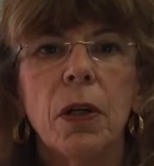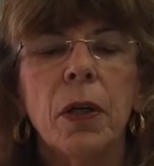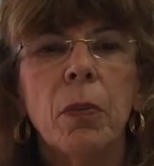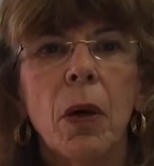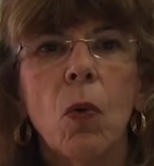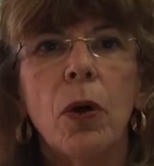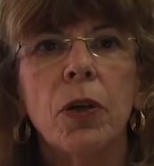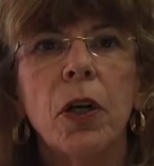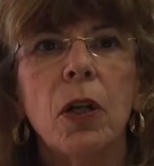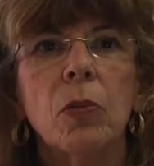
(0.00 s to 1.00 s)
in my
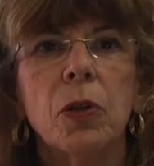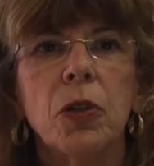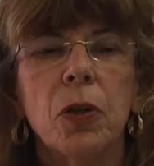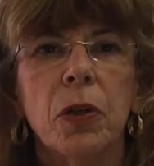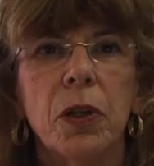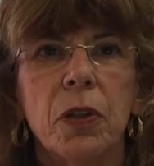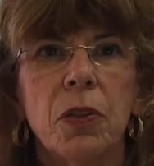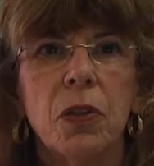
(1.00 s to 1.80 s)
watercolor materials